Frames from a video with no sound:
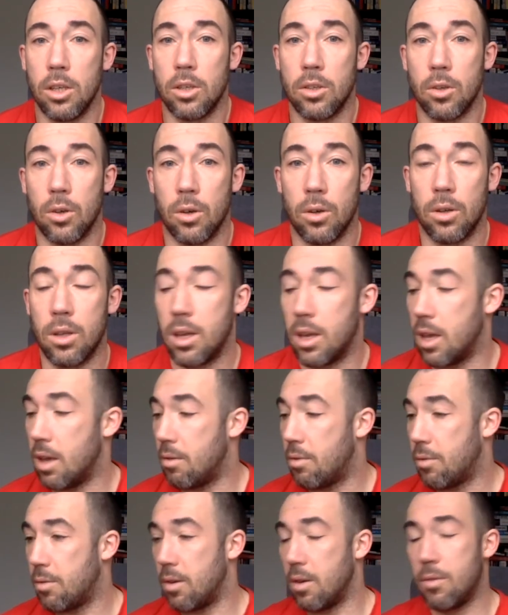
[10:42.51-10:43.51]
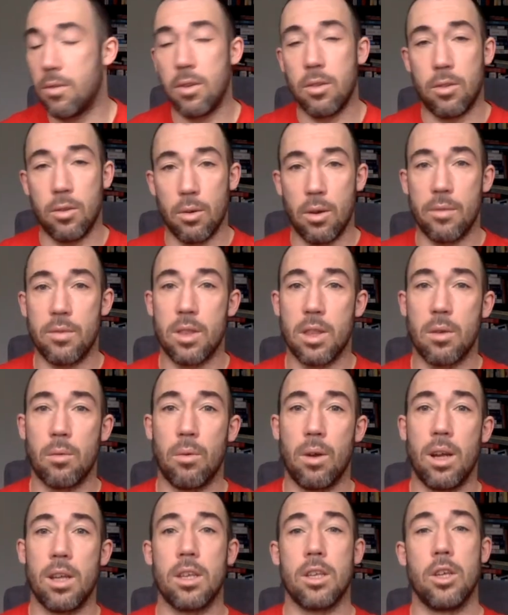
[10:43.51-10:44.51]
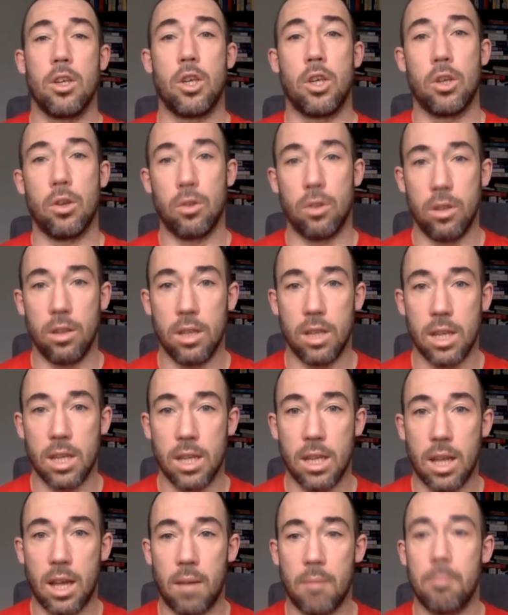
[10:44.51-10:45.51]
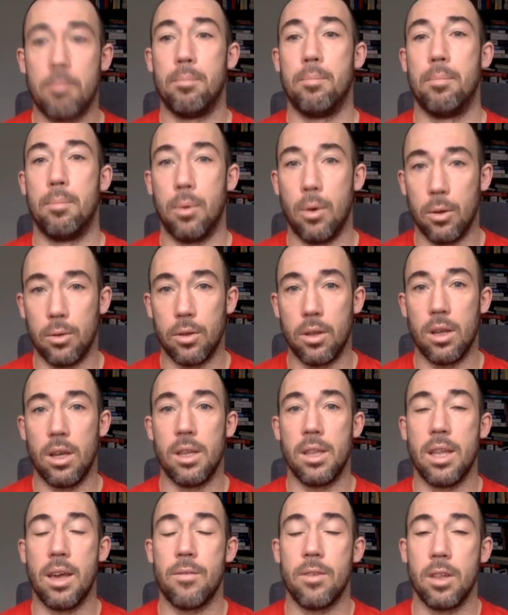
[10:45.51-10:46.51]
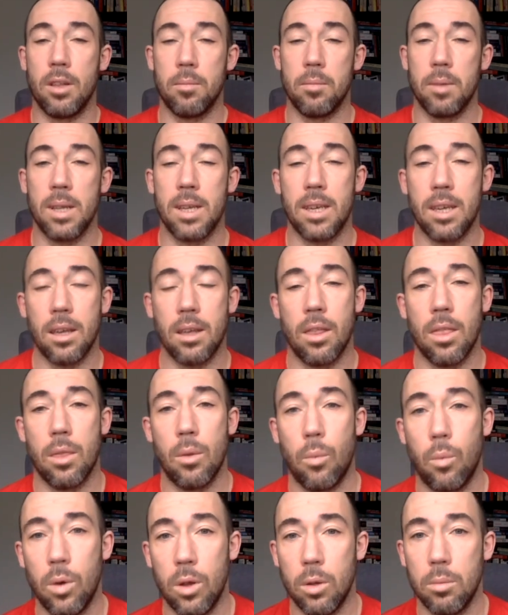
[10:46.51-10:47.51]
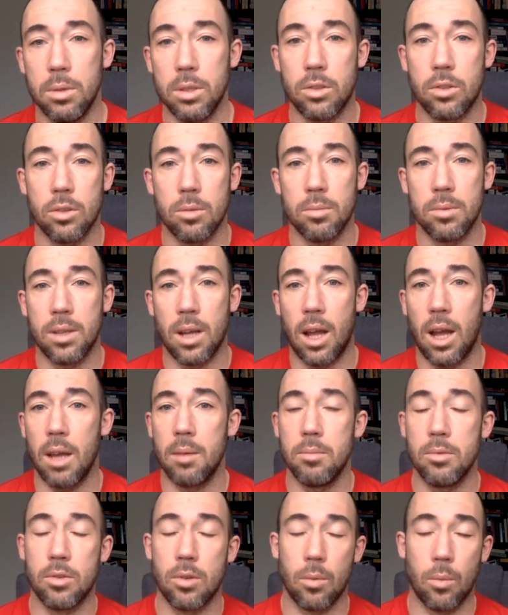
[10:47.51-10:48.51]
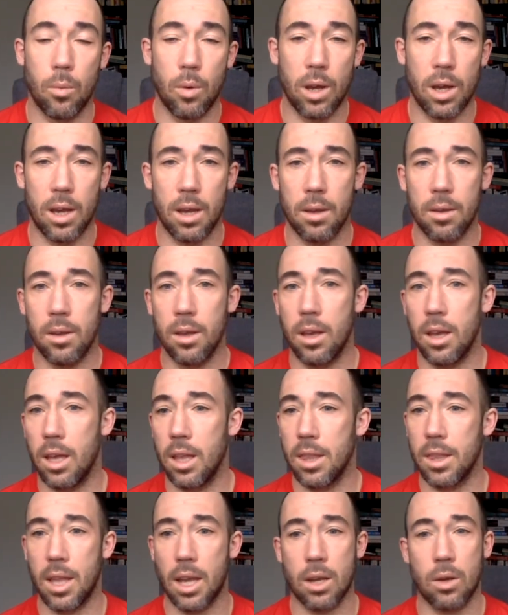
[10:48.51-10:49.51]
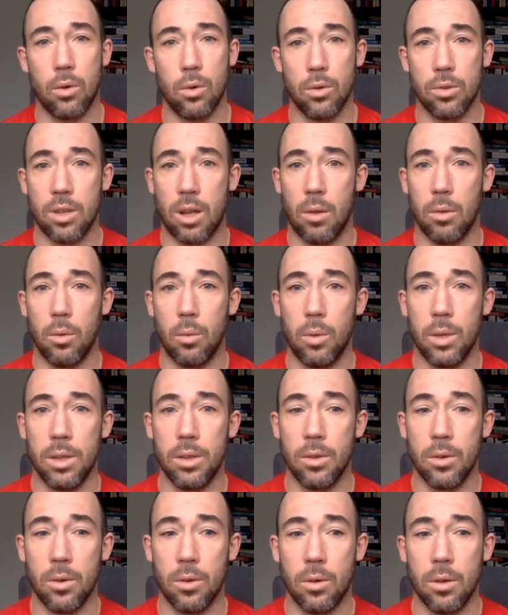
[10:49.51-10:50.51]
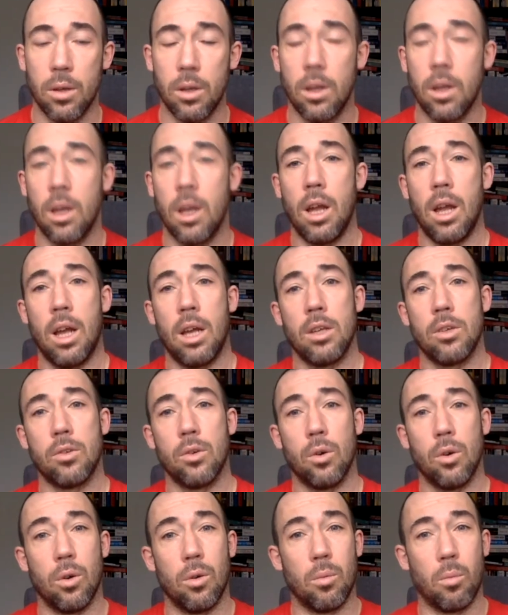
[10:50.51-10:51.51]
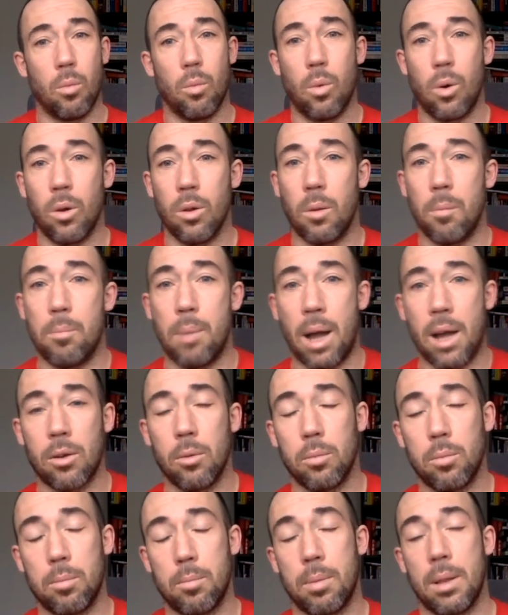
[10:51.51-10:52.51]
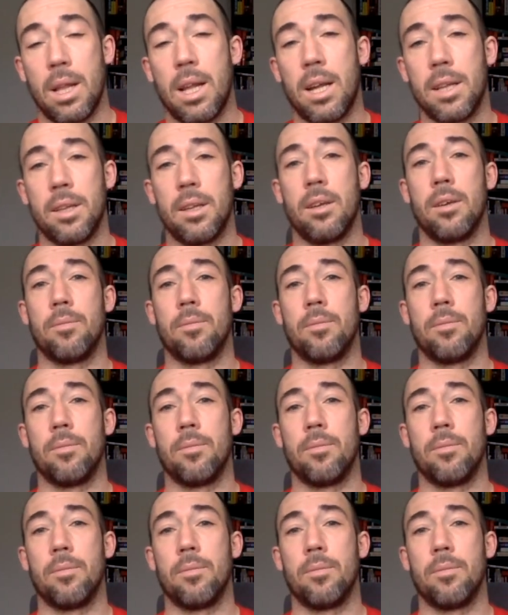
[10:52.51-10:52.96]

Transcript: So if if you do everything right, you shouldn't need that. But inevitably, there will be some times where that goes out the window. So what a backup plan